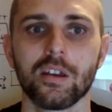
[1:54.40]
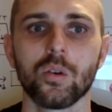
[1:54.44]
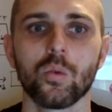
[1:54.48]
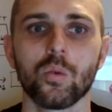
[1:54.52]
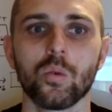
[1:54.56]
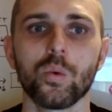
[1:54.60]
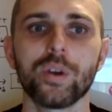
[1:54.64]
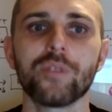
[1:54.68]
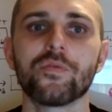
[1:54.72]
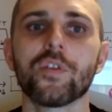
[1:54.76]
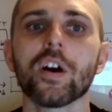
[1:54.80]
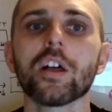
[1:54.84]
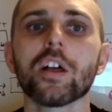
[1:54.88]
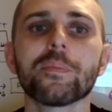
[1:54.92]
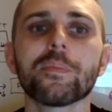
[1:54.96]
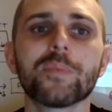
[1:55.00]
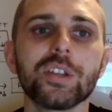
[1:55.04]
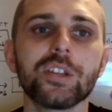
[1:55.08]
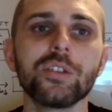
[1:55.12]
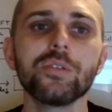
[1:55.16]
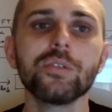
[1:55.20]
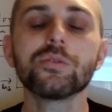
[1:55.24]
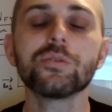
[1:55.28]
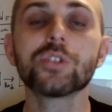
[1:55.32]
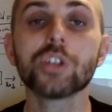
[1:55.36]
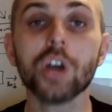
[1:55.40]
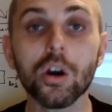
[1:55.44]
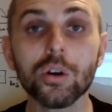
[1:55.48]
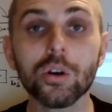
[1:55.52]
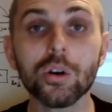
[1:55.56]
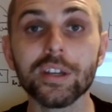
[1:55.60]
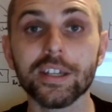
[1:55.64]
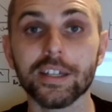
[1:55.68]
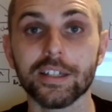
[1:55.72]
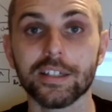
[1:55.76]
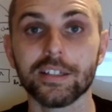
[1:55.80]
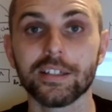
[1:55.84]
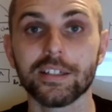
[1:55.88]
We developed the
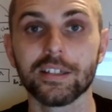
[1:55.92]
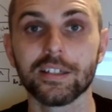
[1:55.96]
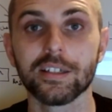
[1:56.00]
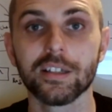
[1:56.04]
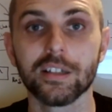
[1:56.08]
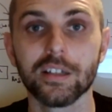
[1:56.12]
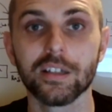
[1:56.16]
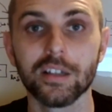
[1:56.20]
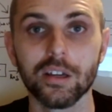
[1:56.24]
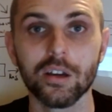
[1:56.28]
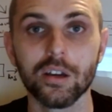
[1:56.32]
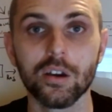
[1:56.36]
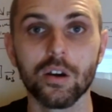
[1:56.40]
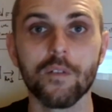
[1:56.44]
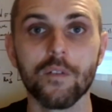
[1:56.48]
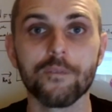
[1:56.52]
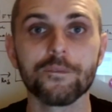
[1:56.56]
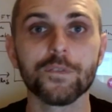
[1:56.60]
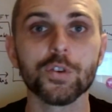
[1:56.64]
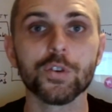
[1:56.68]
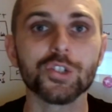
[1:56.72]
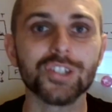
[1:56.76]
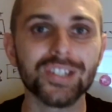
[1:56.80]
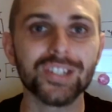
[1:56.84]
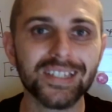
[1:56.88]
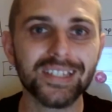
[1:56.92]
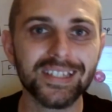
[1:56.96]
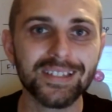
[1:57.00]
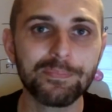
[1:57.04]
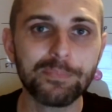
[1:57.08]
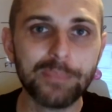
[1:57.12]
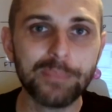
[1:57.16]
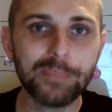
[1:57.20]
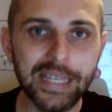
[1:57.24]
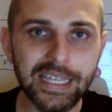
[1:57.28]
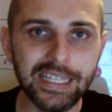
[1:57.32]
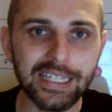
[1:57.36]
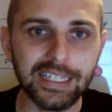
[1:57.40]
uToken for
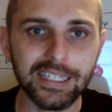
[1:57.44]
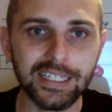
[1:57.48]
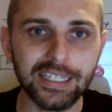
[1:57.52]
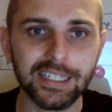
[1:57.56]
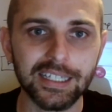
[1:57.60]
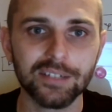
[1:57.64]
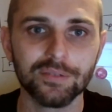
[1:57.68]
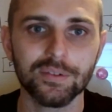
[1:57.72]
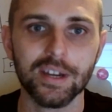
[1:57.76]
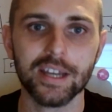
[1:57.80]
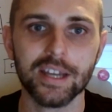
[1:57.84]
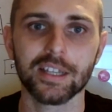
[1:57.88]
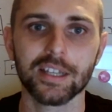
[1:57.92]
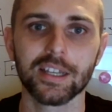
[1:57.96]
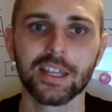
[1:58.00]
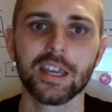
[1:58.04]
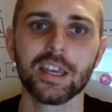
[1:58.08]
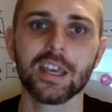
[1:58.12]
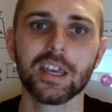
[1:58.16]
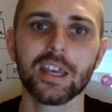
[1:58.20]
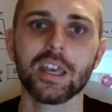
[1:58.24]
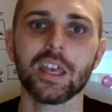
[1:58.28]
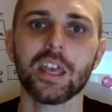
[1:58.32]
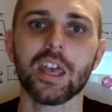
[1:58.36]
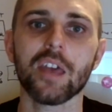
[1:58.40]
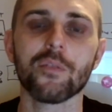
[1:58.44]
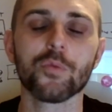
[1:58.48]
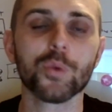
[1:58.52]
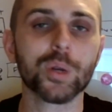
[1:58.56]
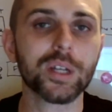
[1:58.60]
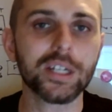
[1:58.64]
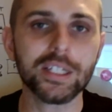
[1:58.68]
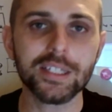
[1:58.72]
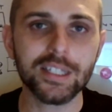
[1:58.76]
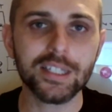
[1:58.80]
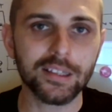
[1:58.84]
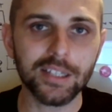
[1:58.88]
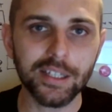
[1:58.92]
speed, right? If we're
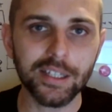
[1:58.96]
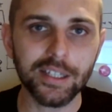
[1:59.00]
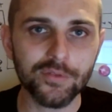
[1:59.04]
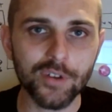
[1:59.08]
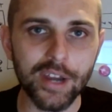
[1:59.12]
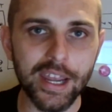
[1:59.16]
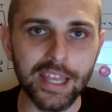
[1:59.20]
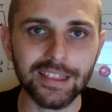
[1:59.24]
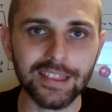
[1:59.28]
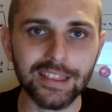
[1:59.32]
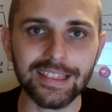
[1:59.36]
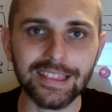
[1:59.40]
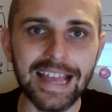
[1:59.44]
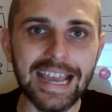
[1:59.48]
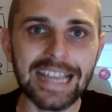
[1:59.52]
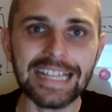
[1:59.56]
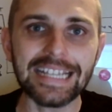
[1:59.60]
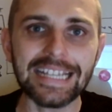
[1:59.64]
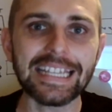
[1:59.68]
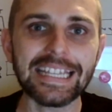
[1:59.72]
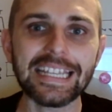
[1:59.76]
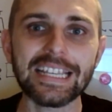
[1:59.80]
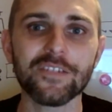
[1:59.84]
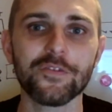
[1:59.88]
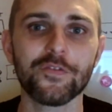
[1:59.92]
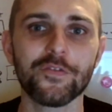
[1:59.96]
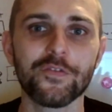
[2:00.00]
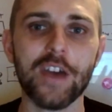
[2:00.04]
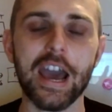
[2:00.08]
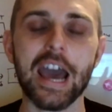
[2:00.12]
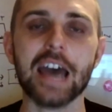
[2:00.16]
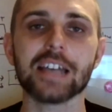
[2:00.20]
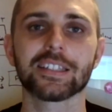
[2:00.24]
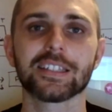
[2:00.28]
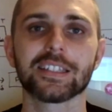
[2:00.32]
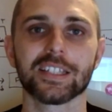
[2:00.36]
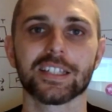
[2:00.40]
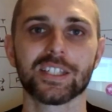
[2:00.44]
going to deliver a lightning
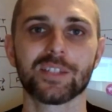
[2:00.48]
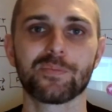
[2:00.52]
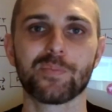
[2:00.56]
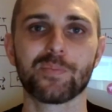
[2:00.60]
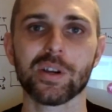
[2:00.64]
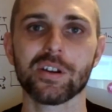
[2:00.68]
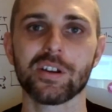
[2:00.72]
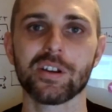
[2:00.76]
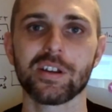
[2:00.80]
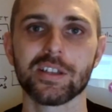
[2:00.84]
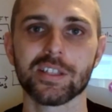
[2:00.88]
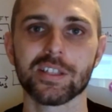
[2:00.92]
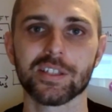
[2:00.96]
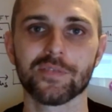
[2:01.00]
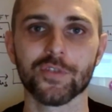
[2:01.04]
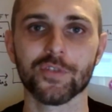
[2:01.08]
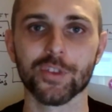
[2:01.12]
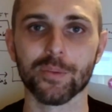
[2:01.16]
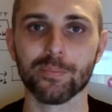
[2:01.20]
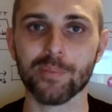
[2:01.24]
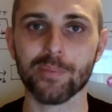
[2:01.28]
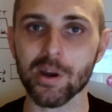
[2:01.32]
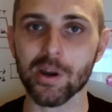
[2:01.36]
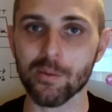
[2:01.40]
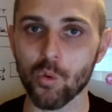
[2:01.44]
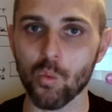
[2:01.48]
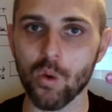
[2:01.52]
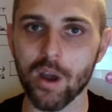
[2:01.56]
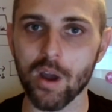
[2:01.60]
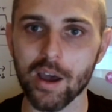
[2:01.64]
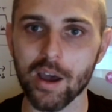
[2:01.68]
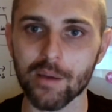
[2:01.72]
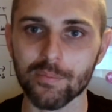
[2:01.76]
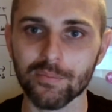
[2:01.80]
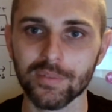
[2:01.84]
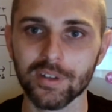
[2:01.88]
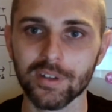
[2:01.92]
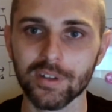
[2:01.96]
fast experience for the
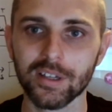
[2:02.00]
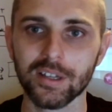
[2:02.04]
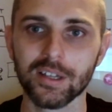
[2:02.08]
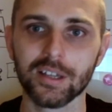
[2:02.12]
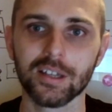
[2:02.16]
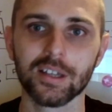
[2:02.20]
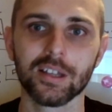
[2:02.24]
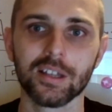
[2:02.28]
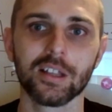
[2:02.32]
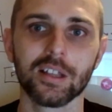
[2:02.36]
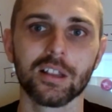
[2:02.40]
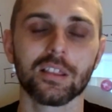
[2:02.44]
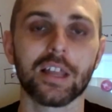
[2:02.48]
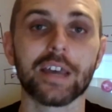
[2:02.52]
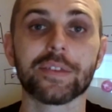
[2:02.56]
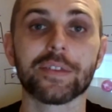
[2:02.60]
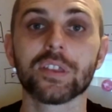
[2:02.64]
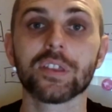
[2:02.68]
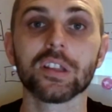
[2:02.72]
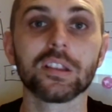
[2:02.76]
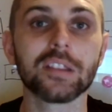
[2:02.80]
PermaWeb, like the